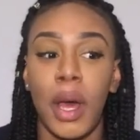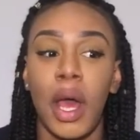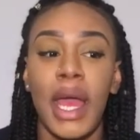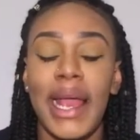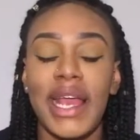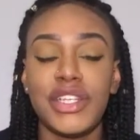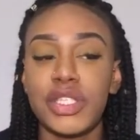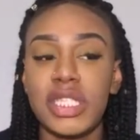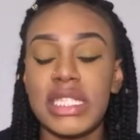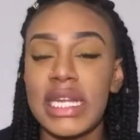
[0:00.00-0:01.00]
but it
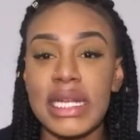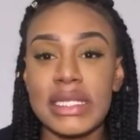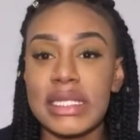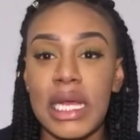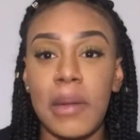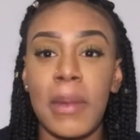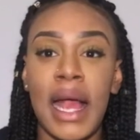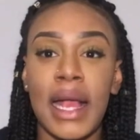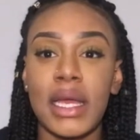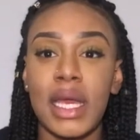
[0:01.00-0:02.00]
just didn't seem
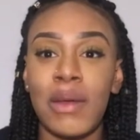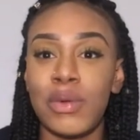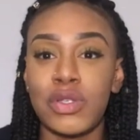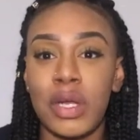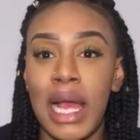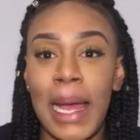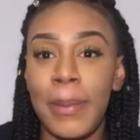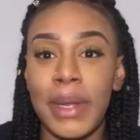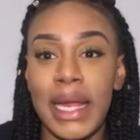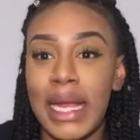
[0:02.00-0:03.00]
like it was gonna
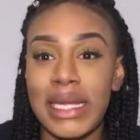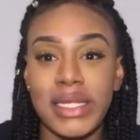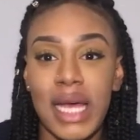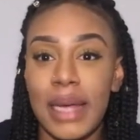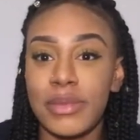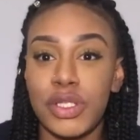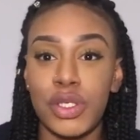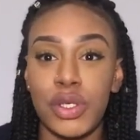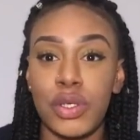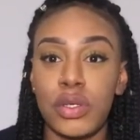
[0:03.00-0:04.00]
happen anytime
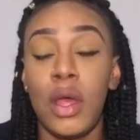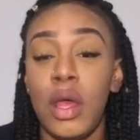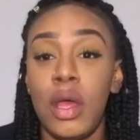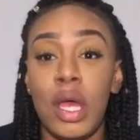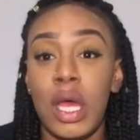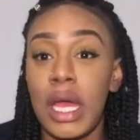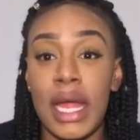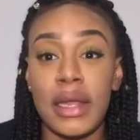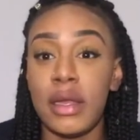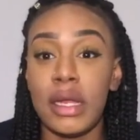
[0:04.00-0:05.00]
soon,
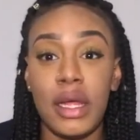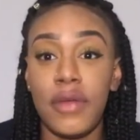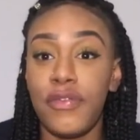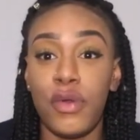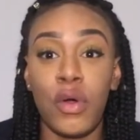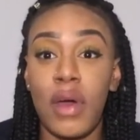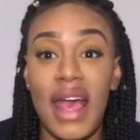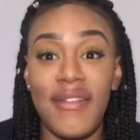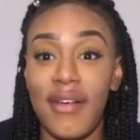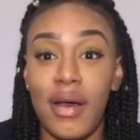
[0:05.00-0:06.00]
and if not
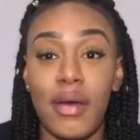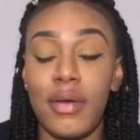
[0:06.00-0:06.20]
ever.